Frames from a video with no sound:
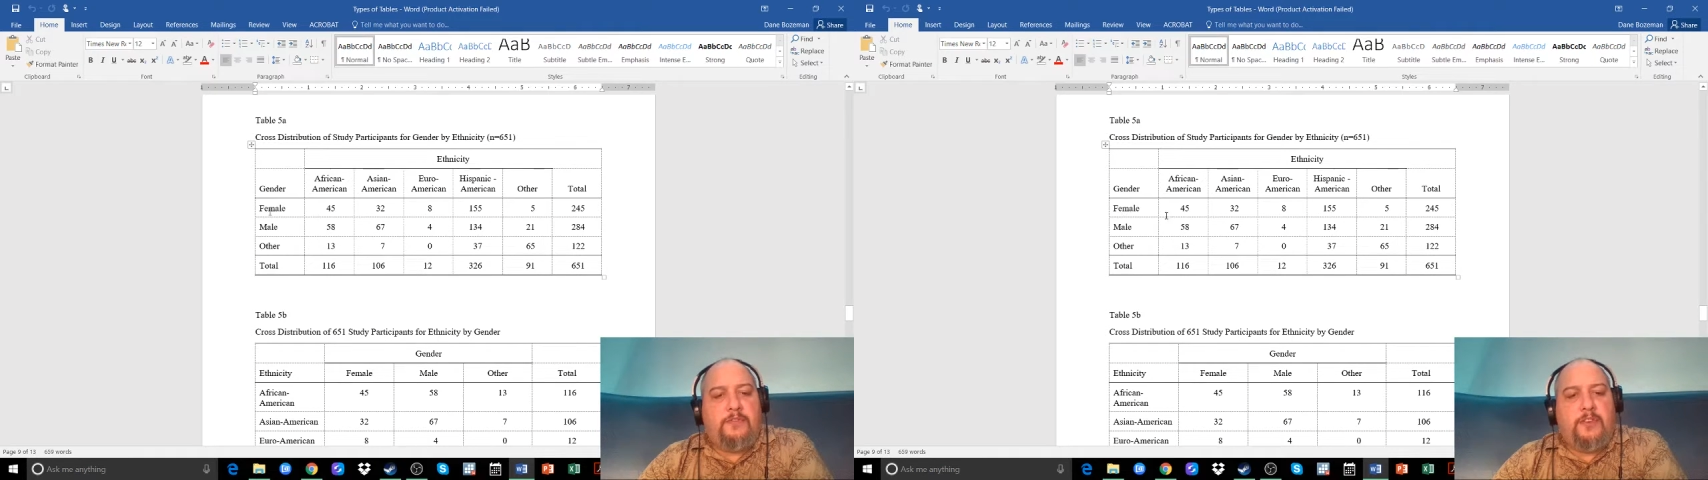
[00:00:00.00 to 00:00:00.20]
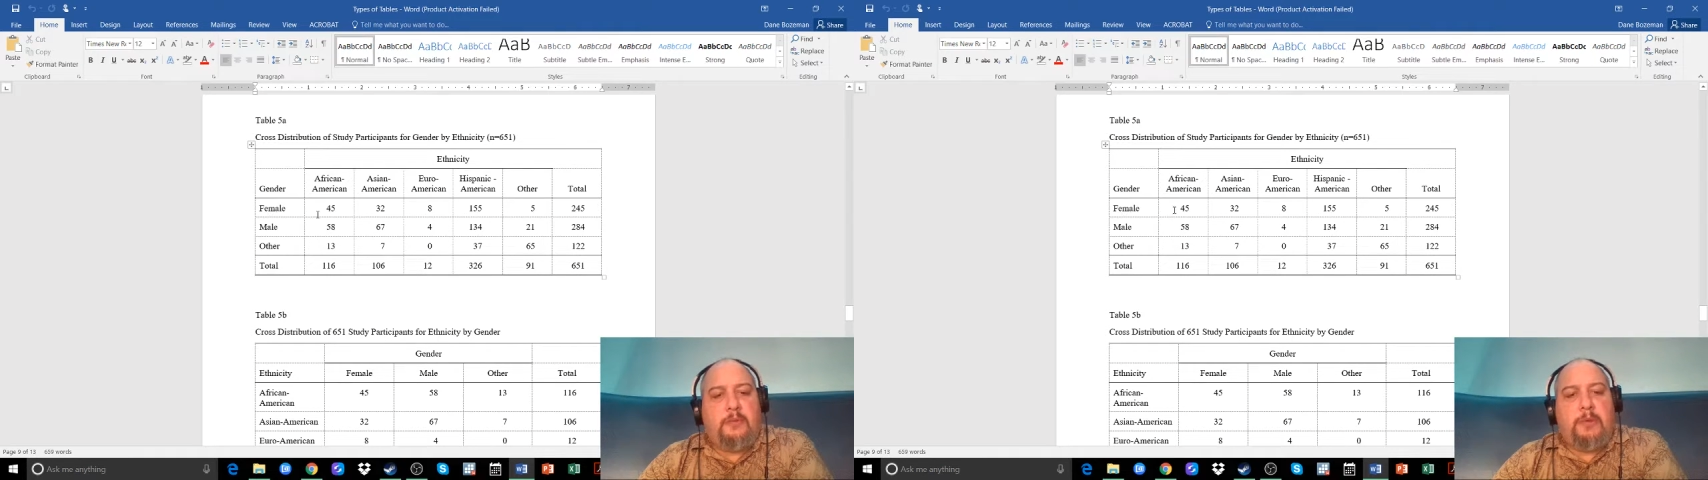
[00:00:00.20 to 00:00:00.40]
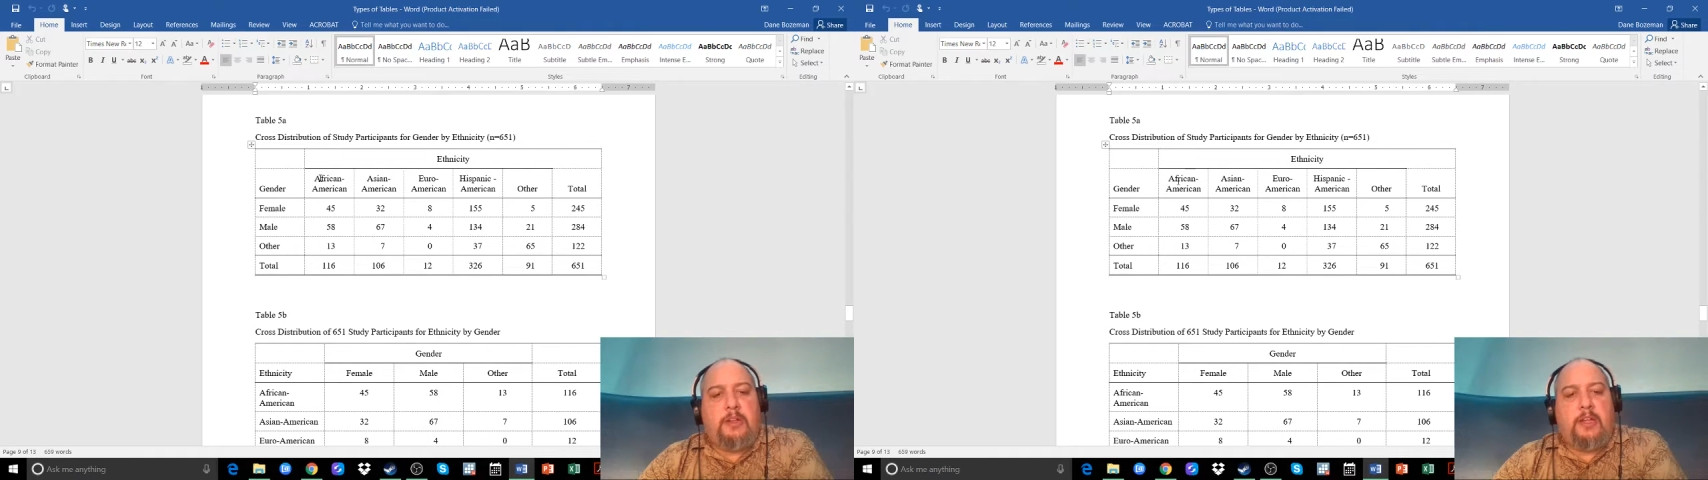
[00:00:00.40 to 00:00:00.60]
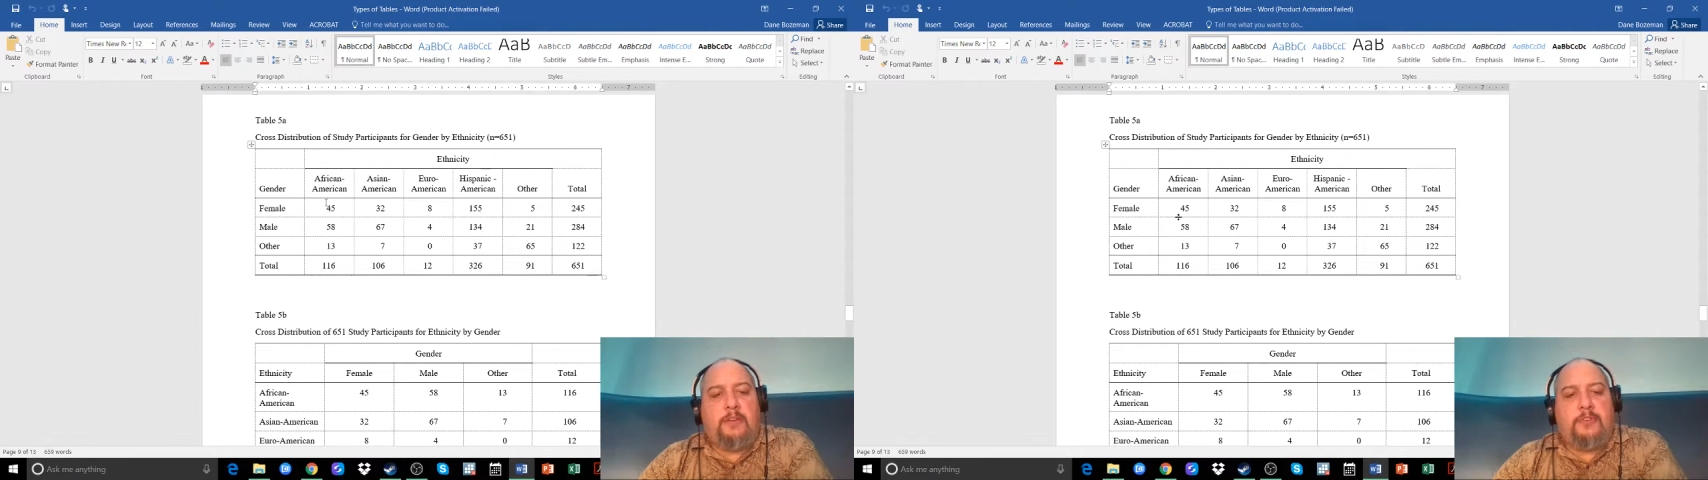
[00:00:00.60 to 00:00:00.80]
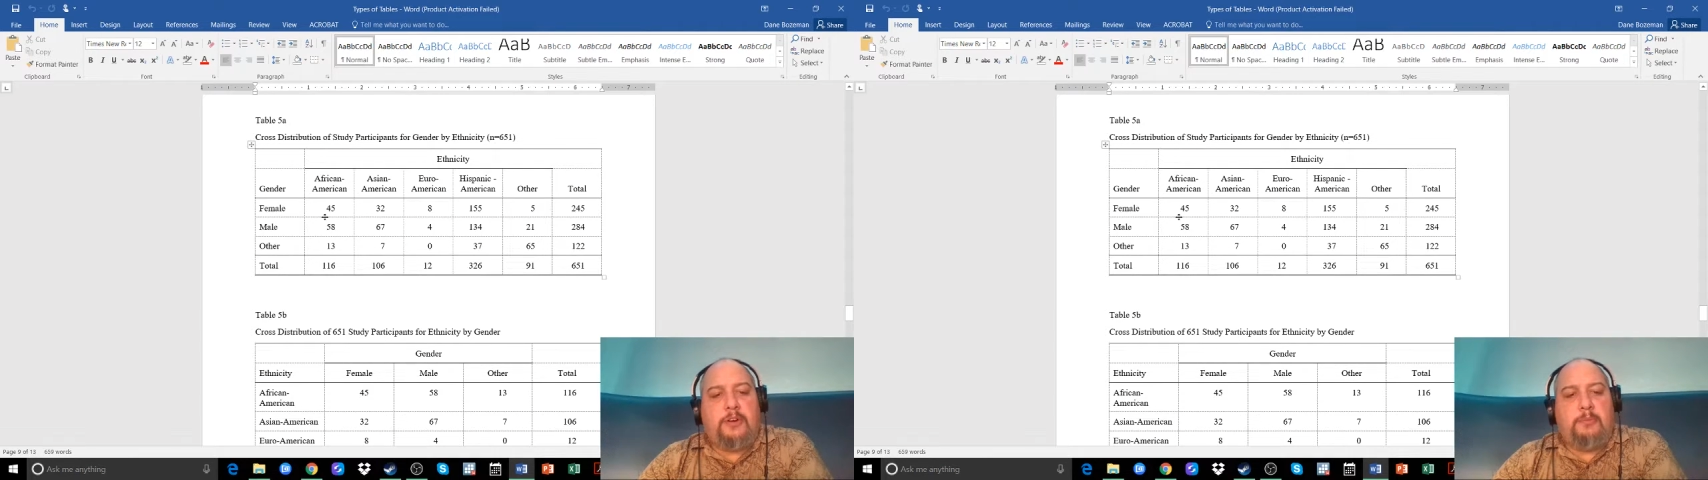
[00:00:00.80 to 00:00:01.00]
female
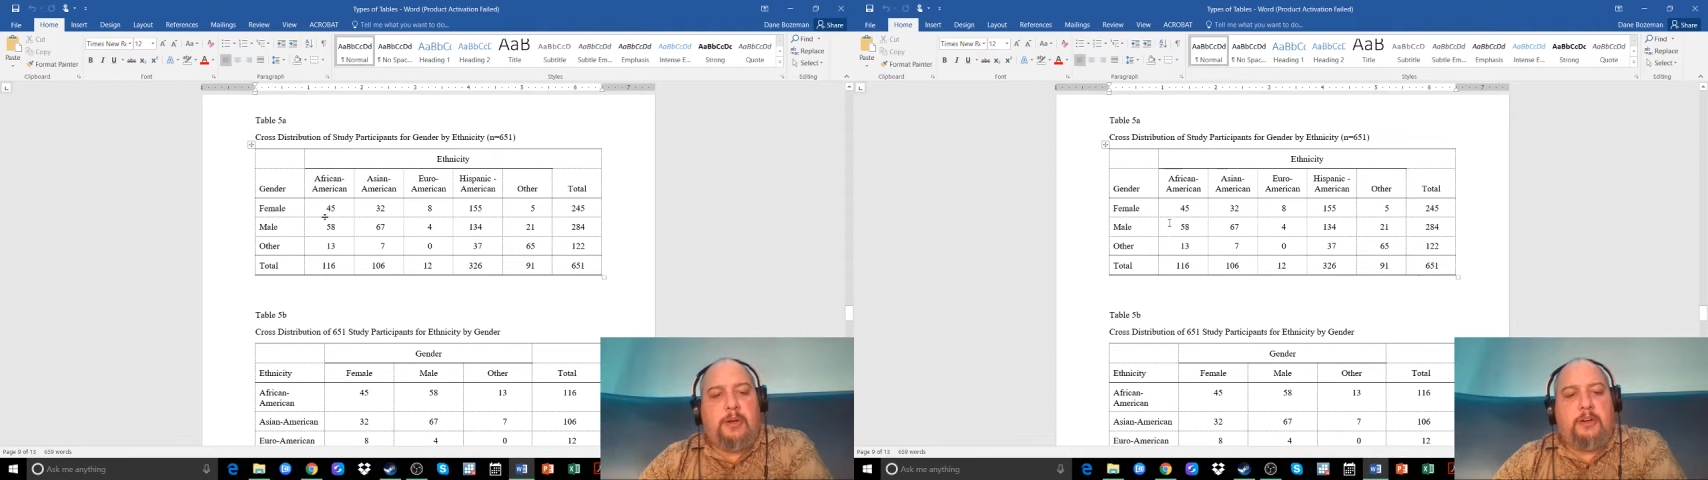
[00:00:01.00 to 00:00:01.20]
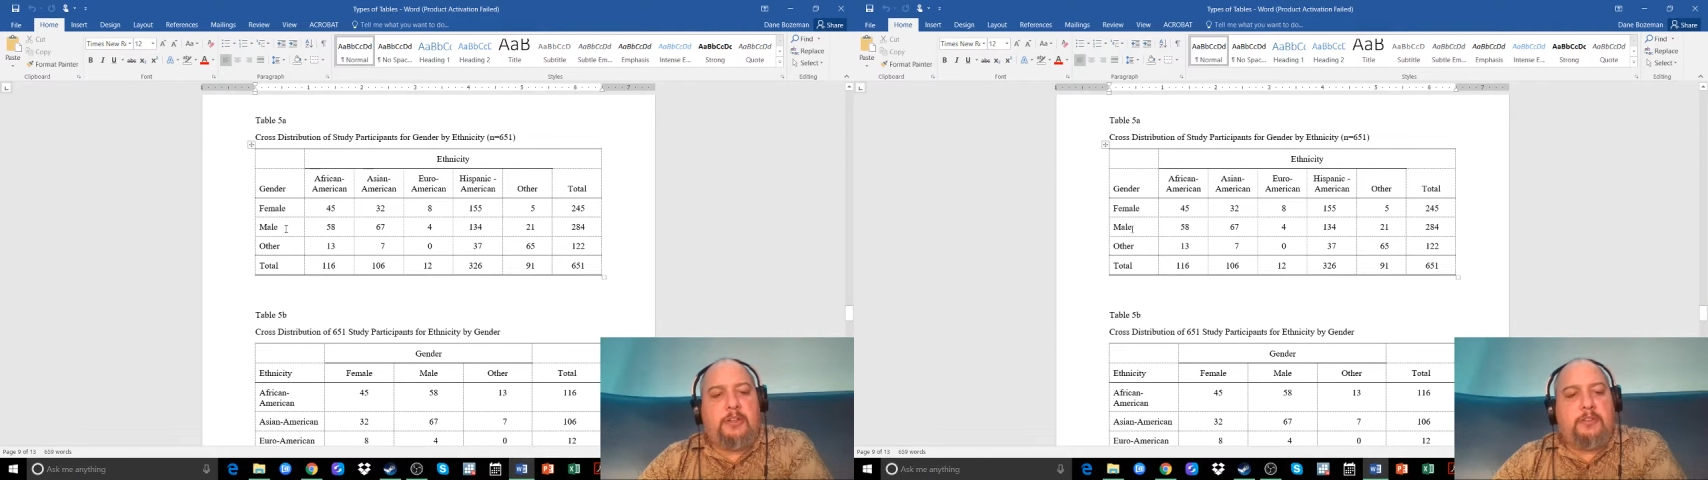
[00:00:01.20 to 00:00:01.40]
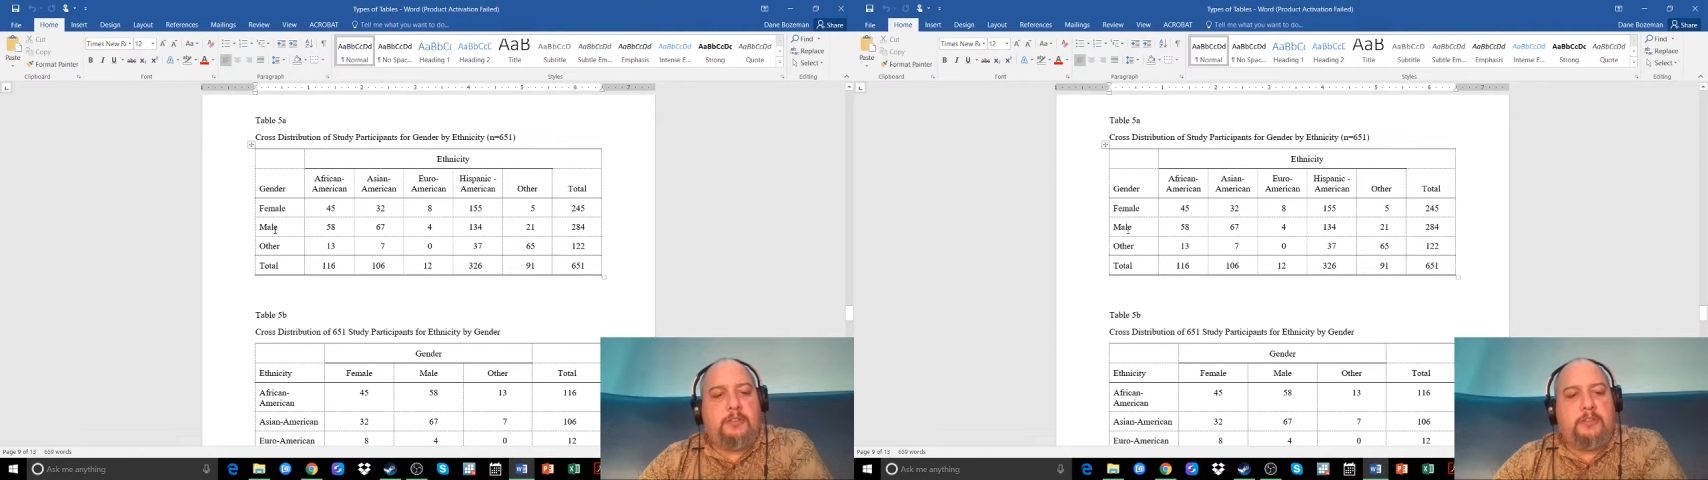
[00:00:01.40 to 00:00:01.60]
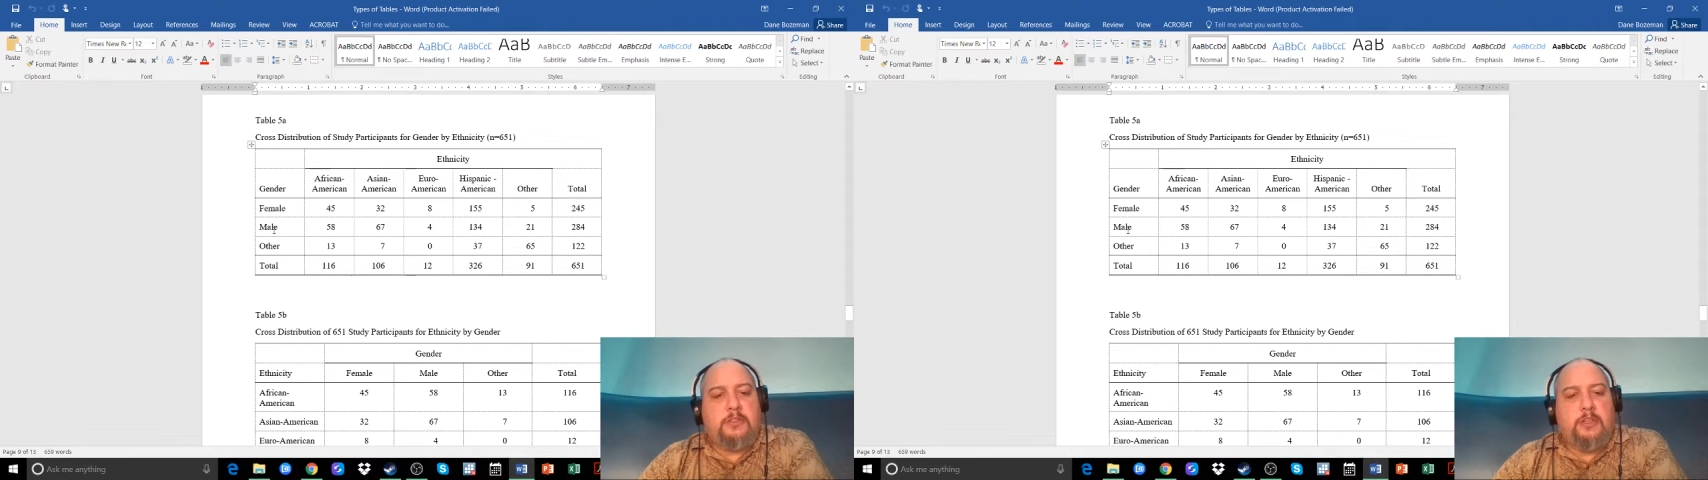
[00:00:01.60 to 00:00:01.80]
African Americans,